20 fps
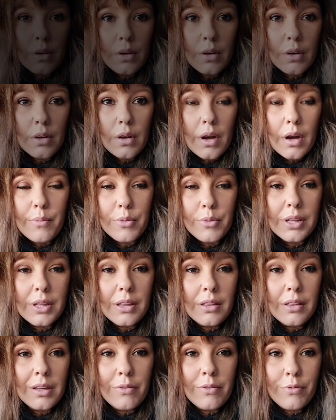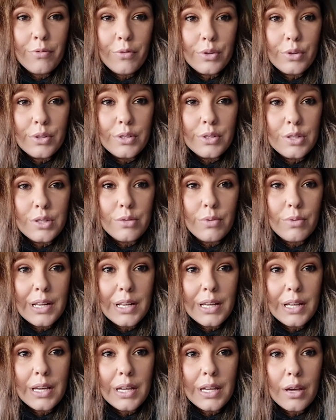I'm really looking forward to
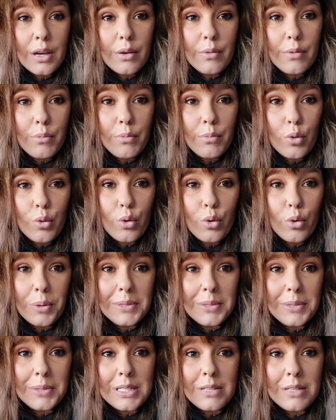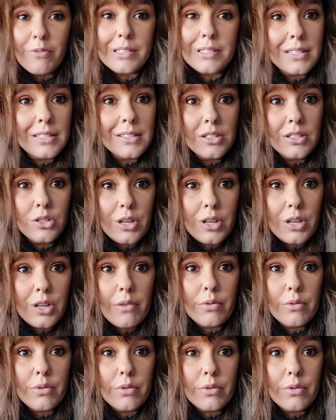reading more women's voices in
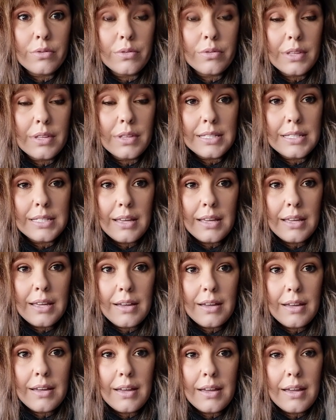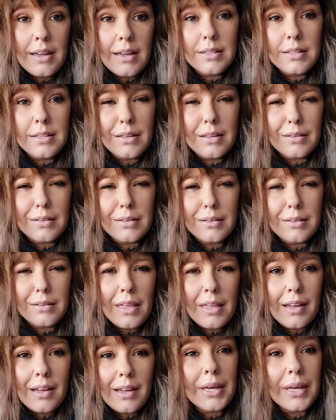general this year and in the
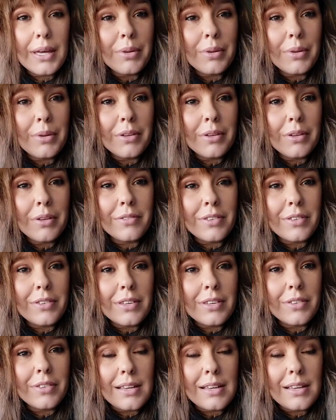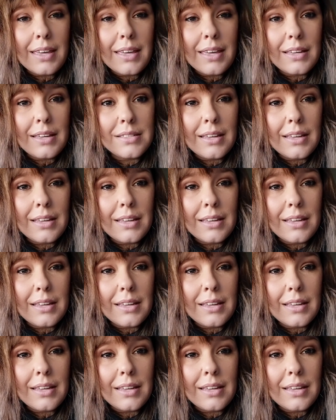coming couple of years, I guess.